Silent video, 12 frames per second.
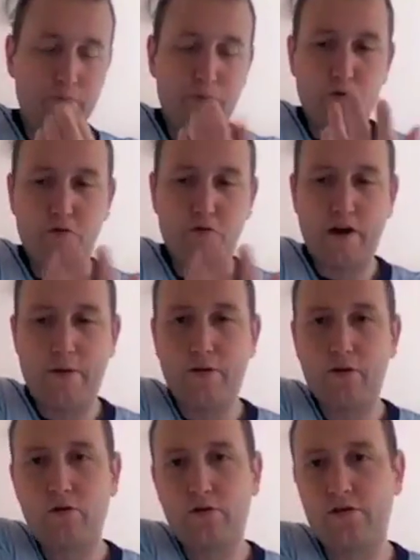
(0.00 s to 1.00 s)

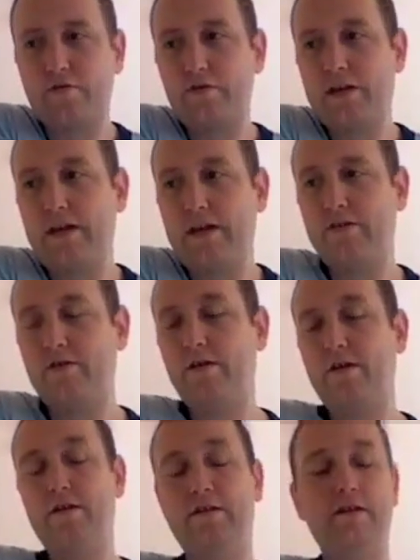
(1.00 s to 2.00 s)
programming course or something like that
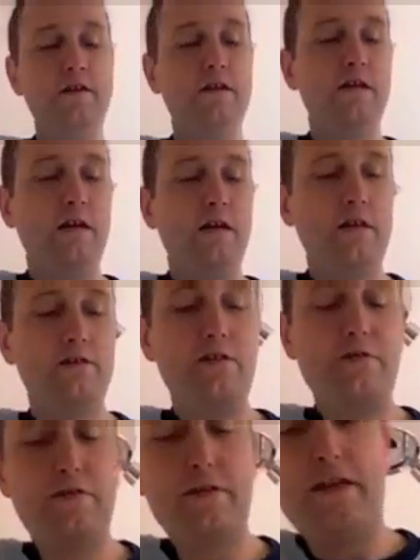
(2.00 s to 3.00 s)
there, and
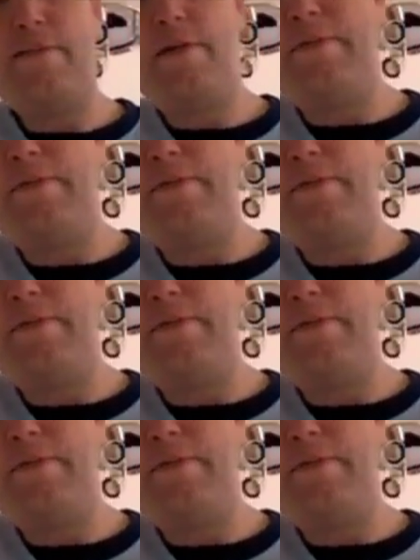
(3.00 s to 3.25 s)
something that I